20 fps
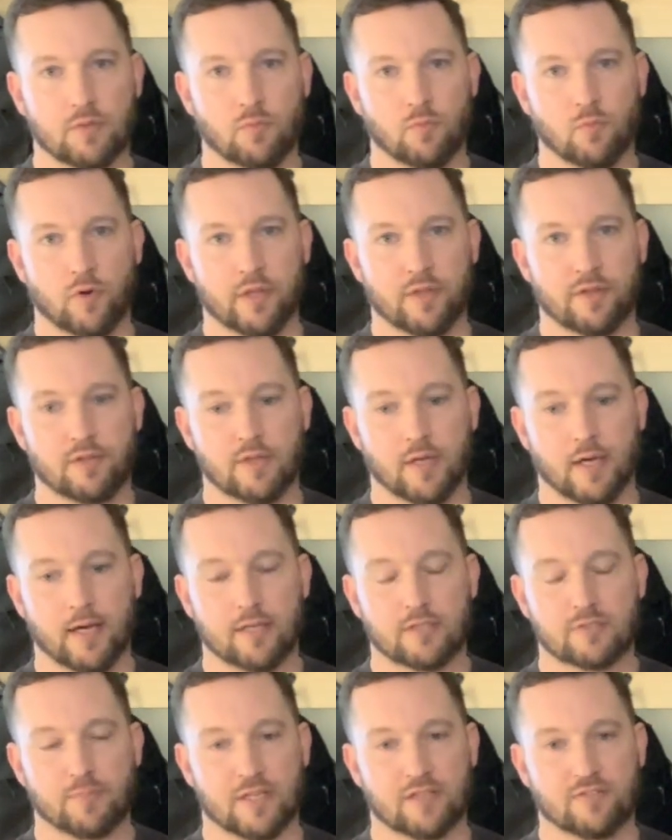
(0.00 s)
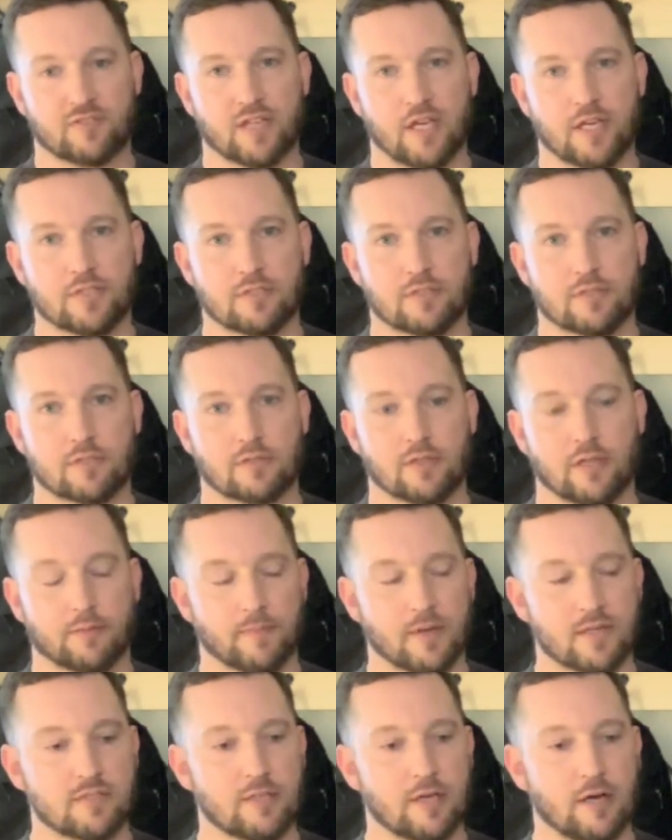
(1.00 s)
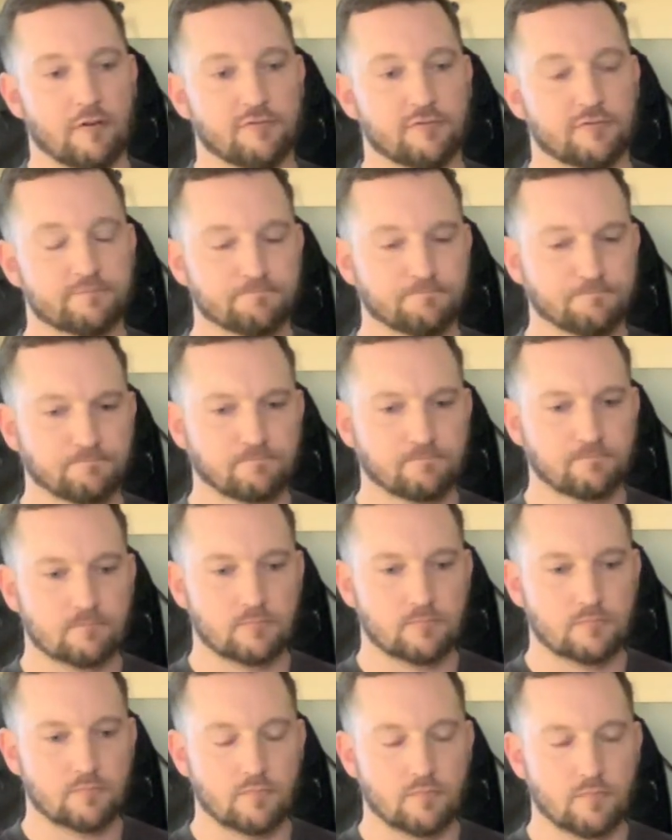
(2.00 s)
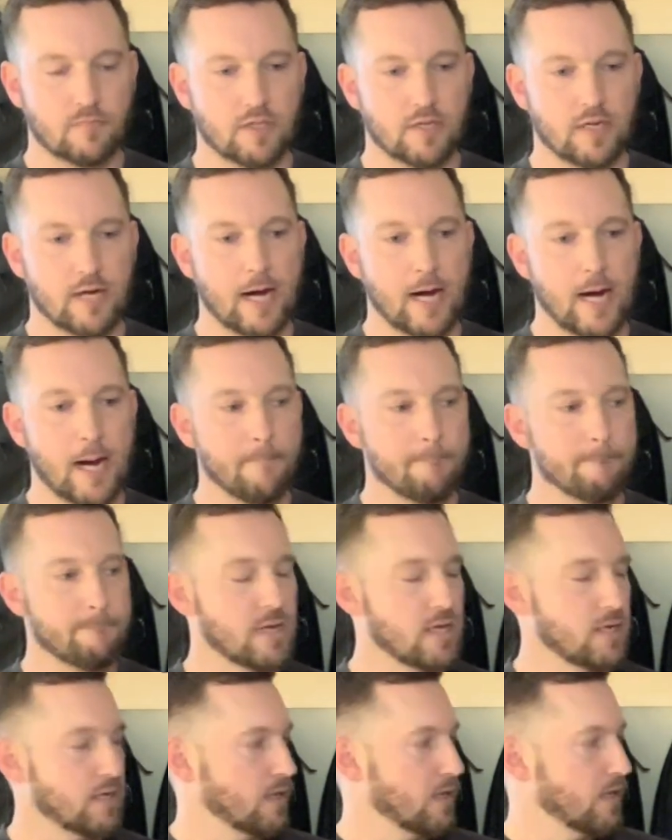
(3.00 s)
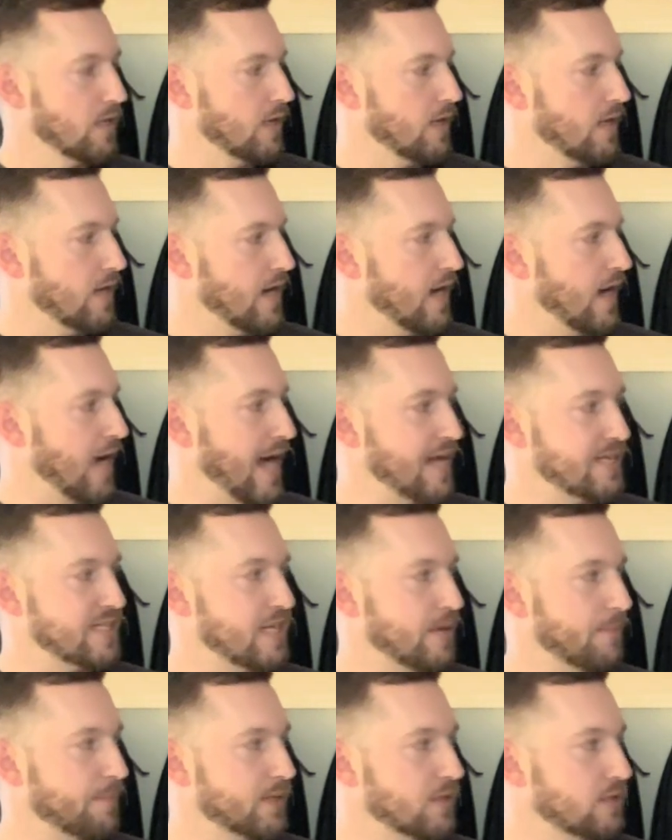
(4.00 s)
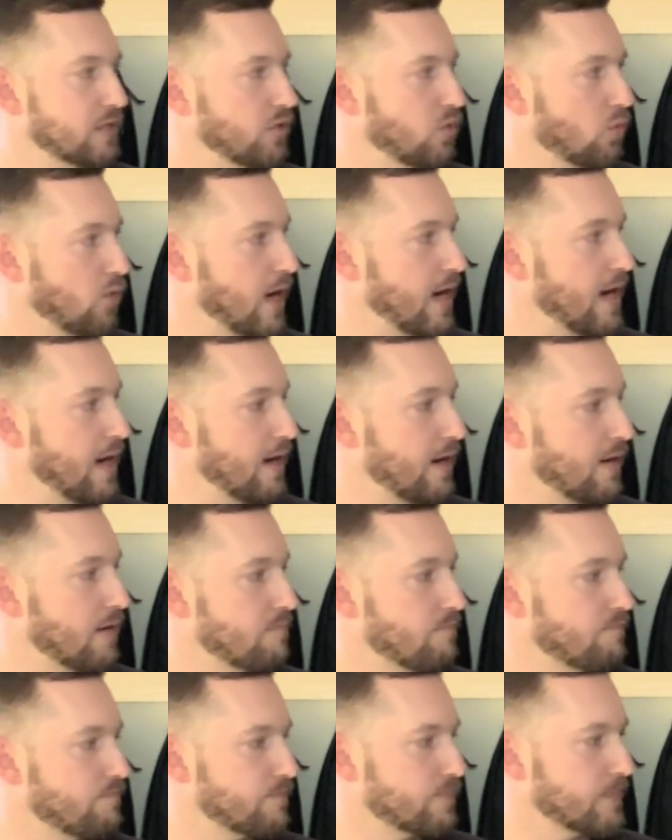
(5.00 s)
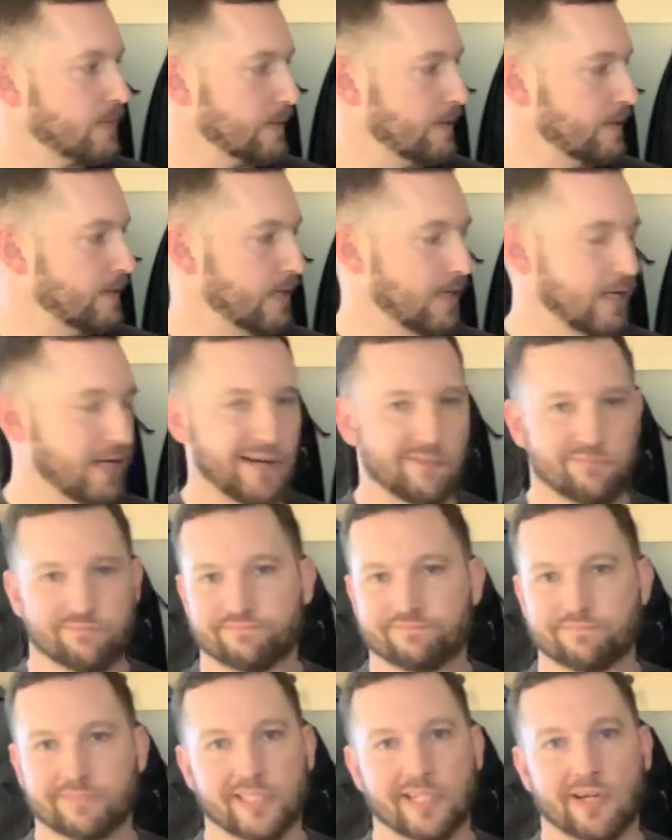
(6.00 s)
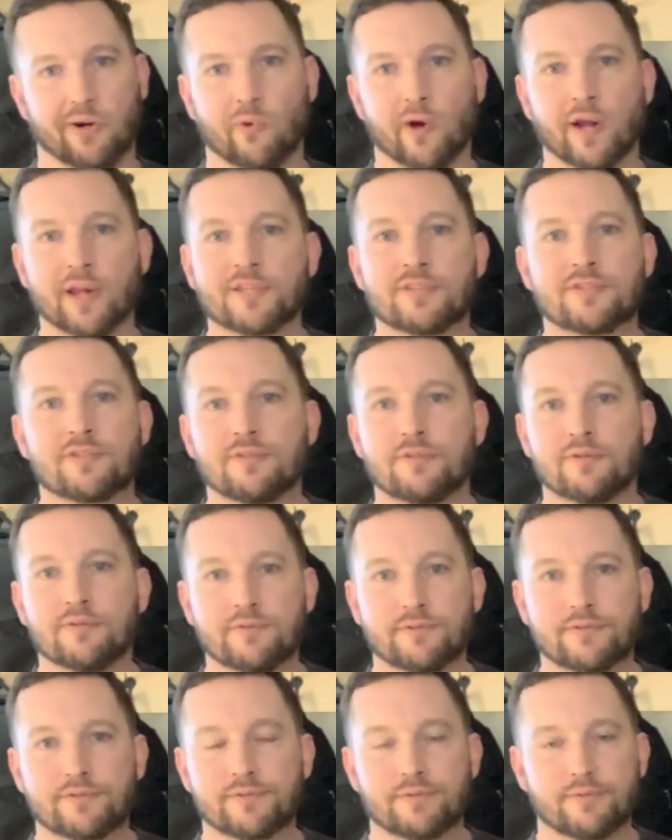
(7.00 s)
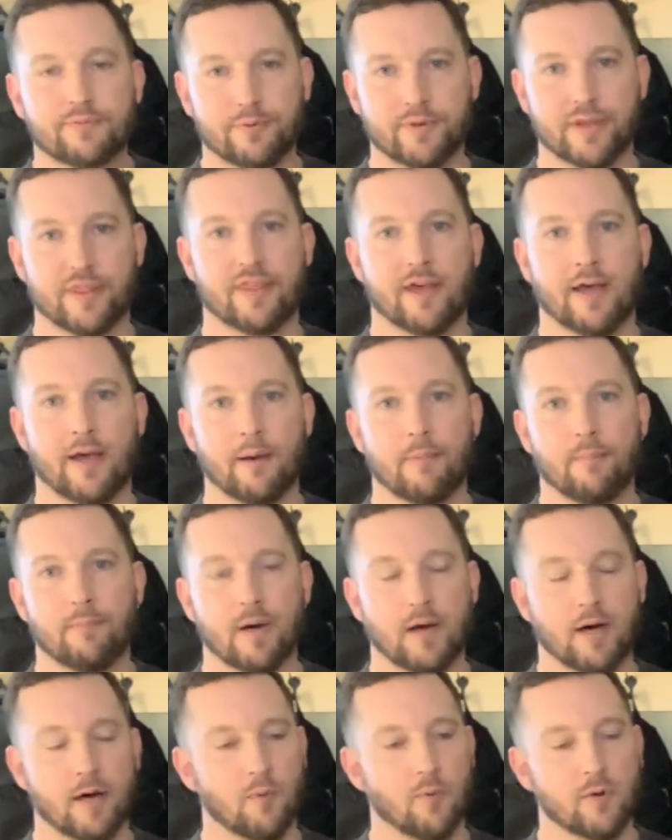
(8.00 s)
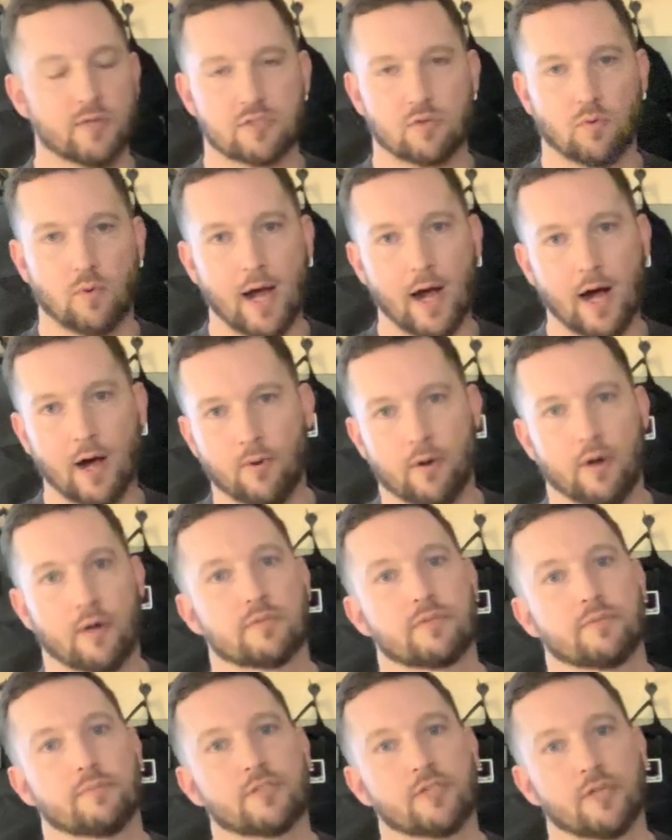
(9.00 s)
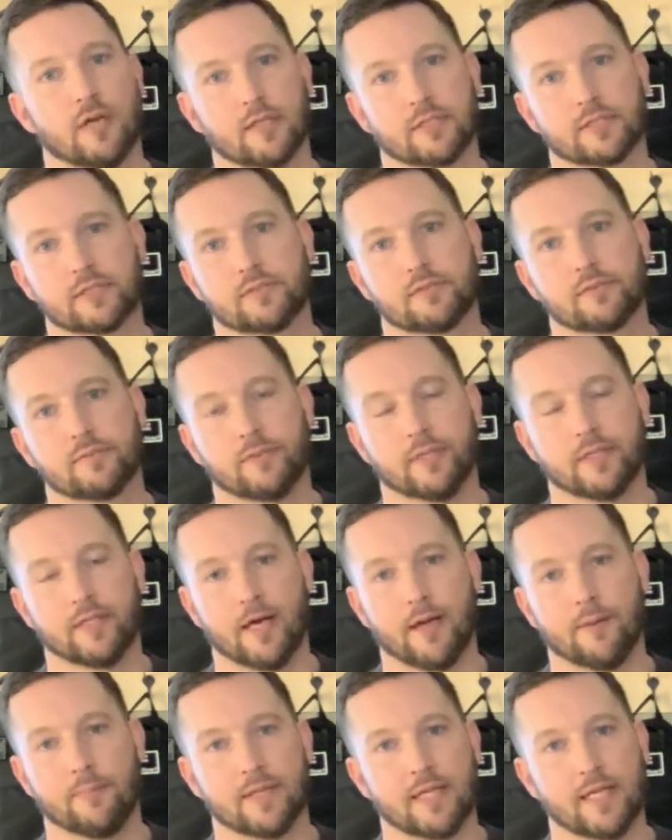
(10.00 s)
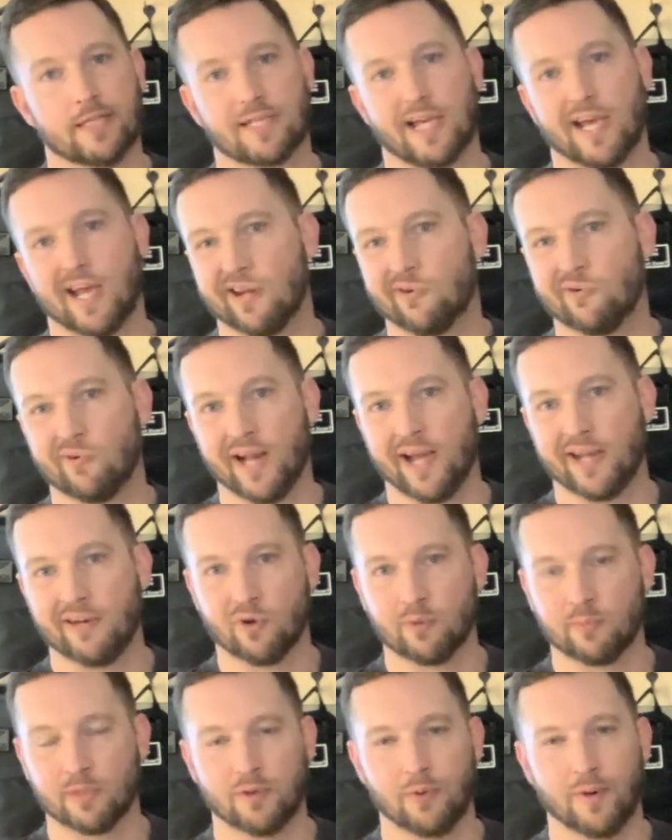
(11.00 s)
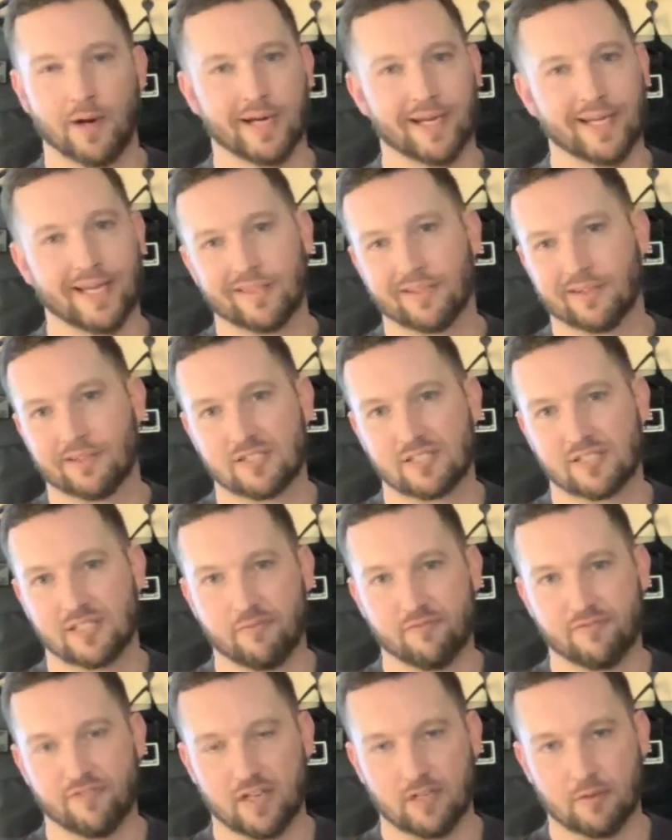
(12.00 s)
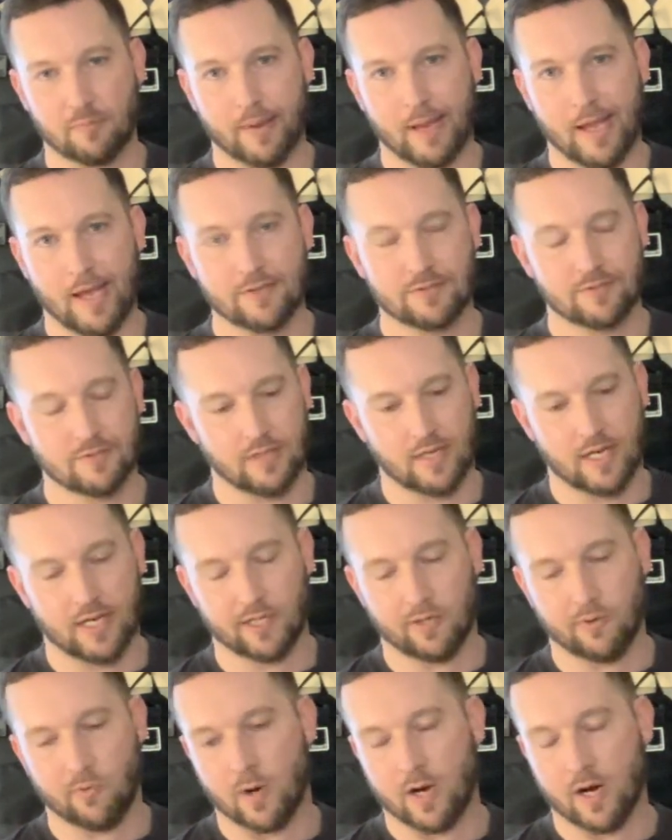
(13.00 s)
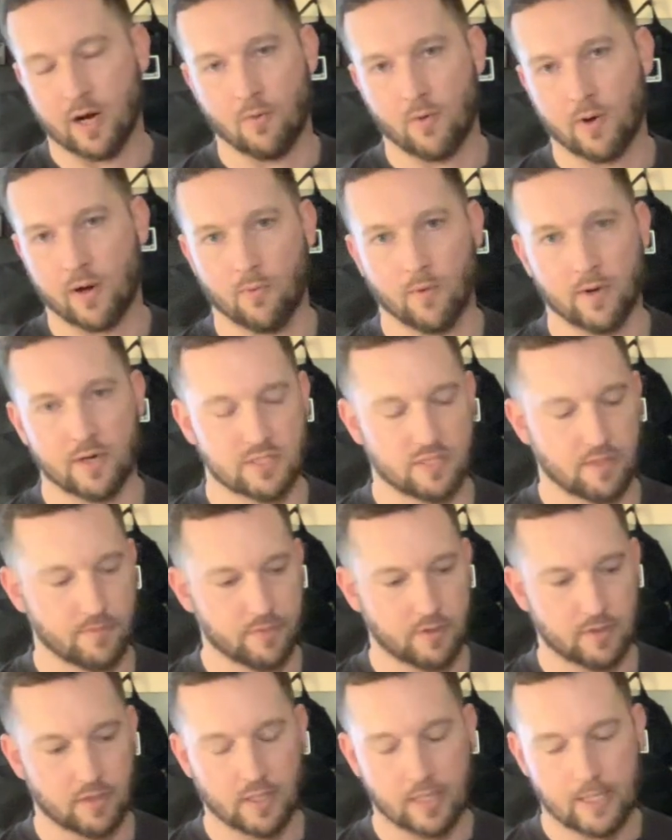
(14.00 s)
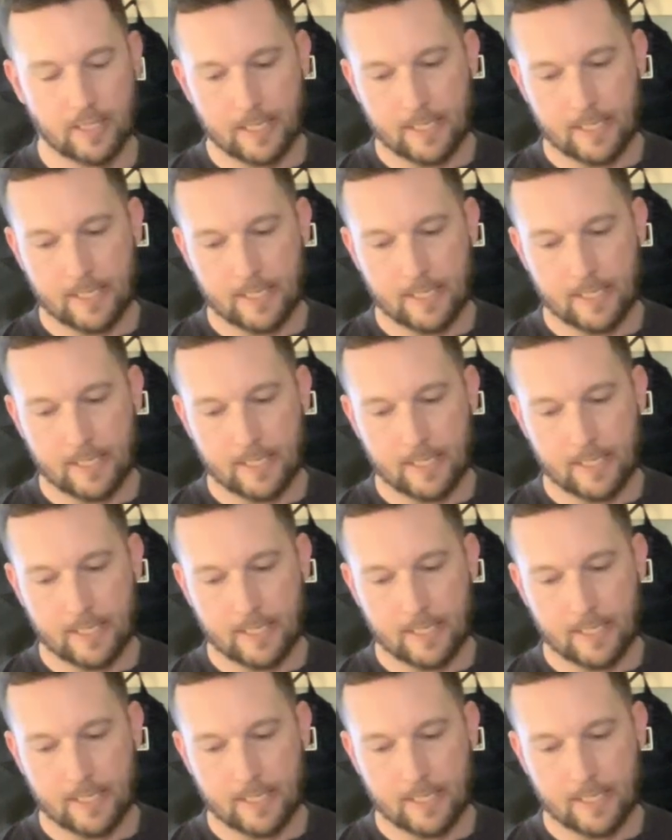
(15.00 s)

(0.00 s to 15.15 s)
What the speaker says: with specifications like myself. I typically wear running shoes with them. Once in a while I'll wear some Chucks with them, and that's kind of what I normally wear. Again, they're a slim fitting pant, so you're not going to want to wear something